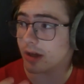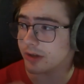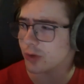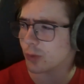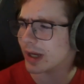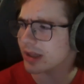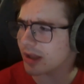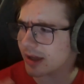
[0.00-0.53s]

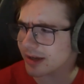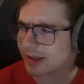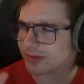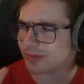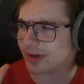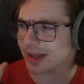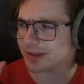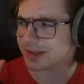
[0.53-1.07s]
dwell on it,
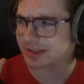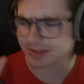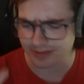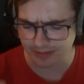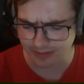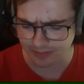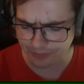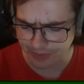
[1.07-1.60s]
right? That's
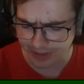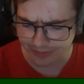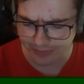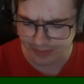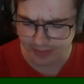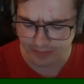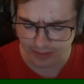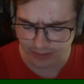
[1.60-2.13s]
a rare
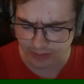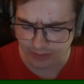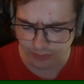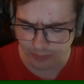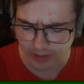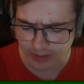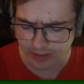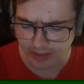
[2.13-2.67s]
thing that you don't
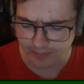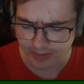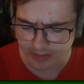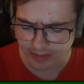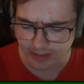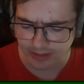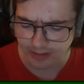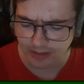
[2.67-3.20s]
dwell on
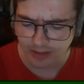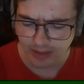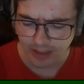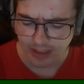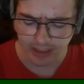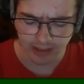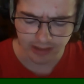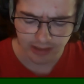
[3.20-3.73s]
everything.
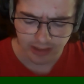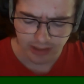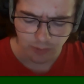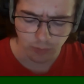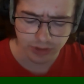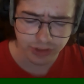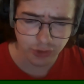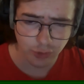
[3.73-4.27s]
And
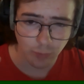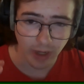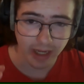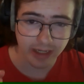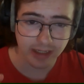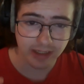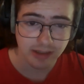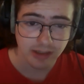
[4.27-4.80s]
once you write
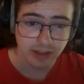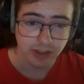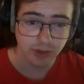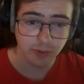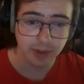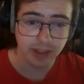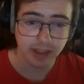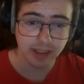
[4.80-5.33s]
it, you
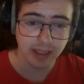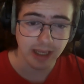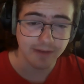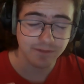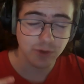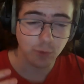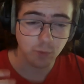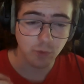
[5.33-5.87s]
really have
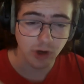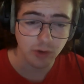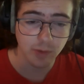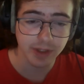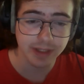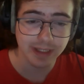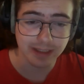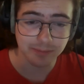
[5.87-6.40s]
to work
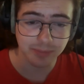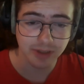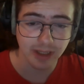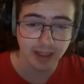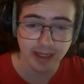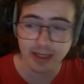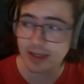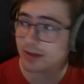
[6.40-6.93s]
with it and
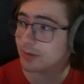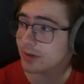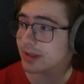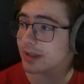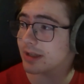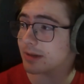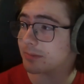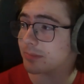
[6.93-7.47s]
play with
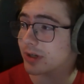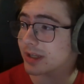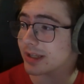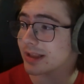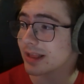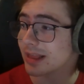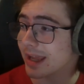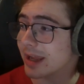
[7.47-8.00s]
it and put it in
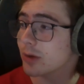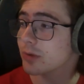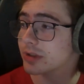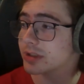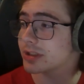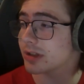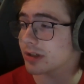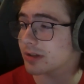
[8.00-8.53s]

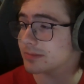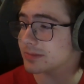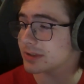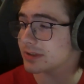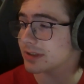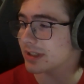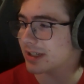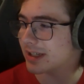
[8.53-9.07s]
language
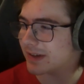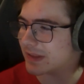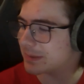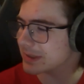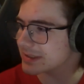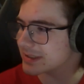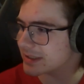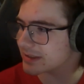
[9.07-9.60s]
terms. If that
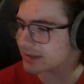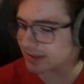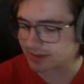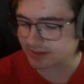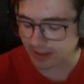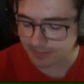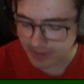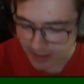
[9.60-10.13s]
makes any sense.
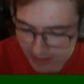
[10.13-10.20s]
I mean, that